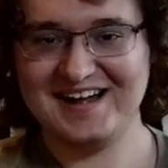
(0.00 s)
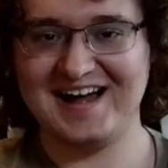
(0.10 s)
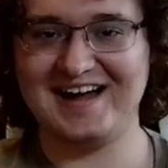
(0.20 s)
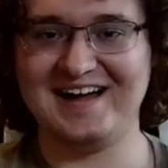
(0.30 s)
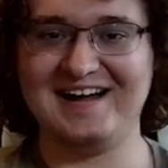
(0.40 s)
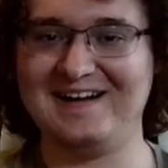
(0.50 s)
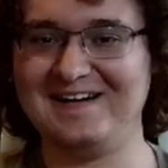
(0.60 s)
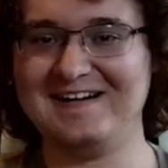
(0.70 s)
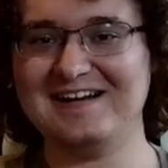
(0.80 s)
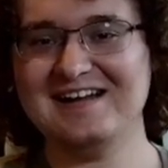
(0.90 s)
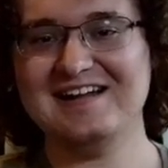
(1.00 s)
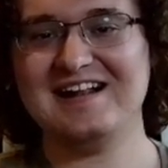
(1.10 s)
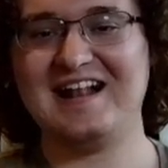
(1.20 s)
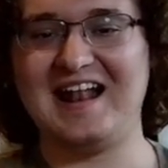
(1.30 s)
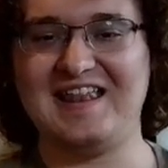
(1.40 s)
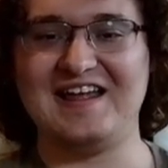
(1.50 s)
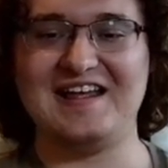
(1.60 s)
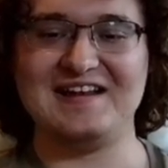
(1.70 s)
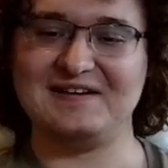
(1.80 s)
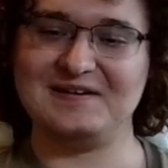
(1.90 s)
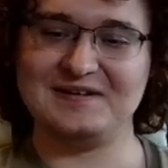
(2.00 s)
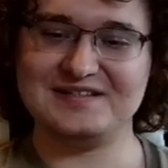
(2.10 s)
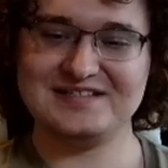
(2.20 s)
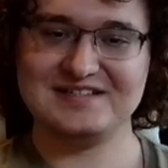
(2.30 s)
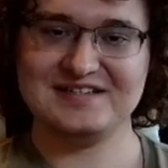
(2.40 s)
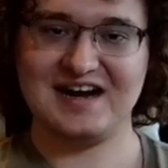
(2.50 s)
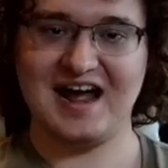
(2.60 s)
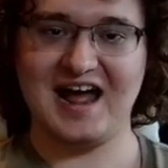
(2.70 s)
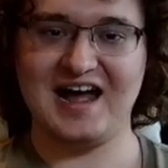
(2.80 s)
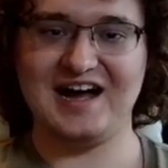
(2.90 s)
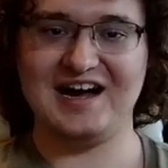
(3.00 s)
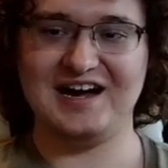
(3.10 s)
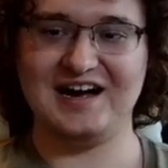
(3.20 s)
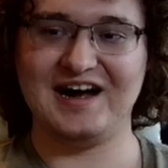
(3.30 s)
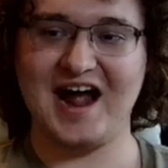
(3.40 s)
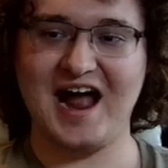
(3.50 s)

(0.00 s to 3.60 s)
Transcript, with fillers: Uh, and uh,